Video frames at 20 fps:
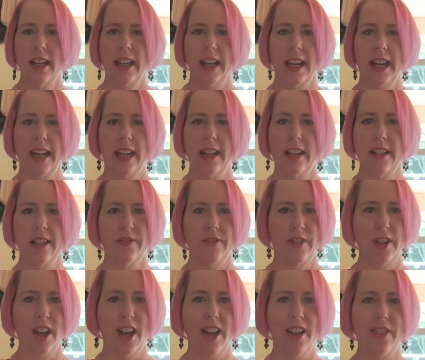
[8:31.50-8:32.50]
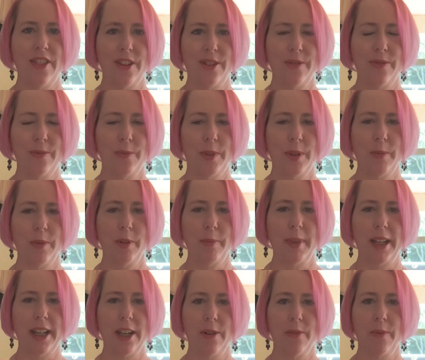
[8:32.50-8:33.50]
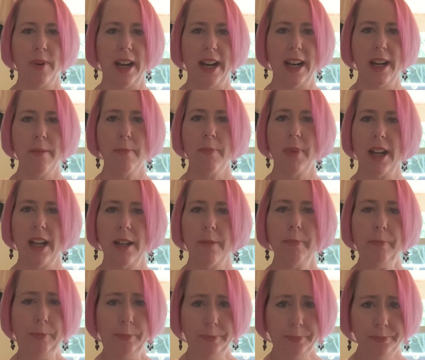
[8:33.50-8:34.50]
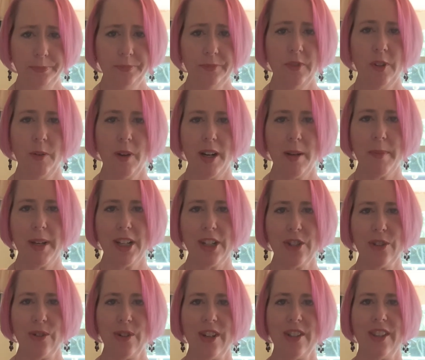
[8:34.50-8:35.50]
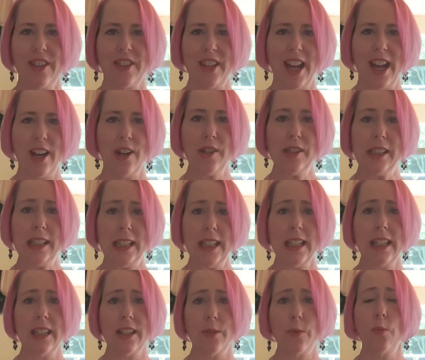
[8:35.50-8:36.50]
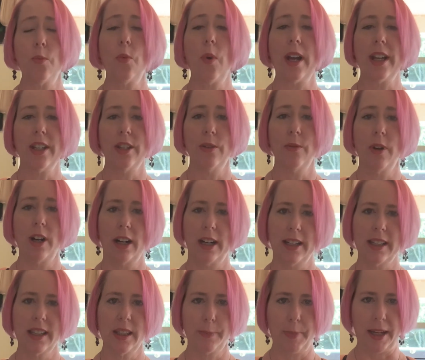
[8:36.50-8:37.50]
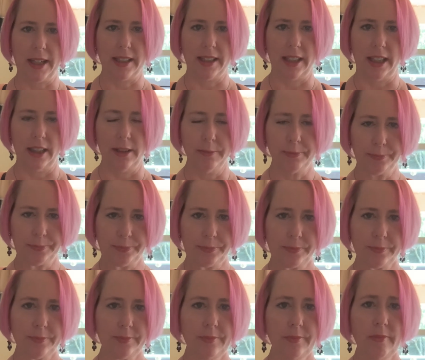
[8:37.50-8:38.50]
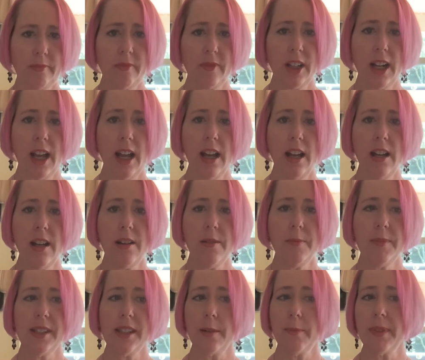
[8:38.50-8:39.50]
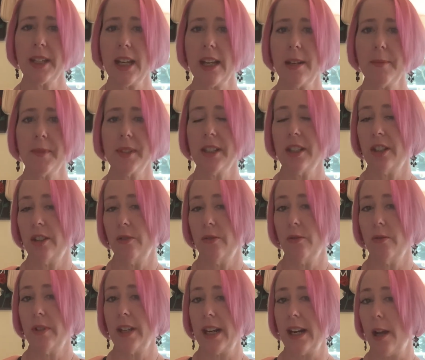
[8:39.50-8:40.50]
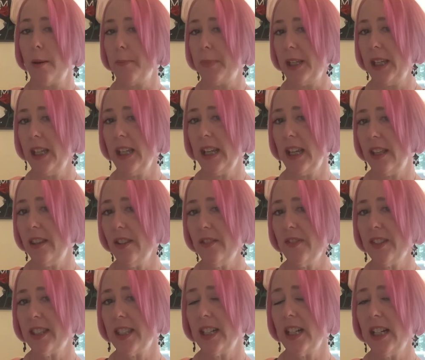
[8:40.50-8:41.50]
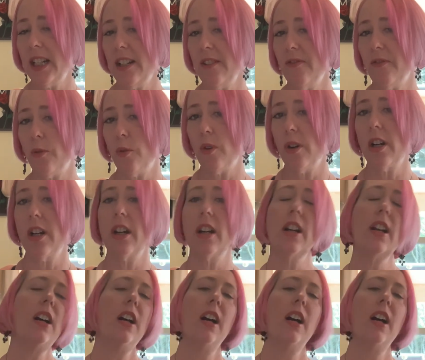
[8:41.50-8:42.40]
And if not, then we will make it right. But you want to make sure that the house is what you are expecting. Sometimes you cannot be in the vicinity for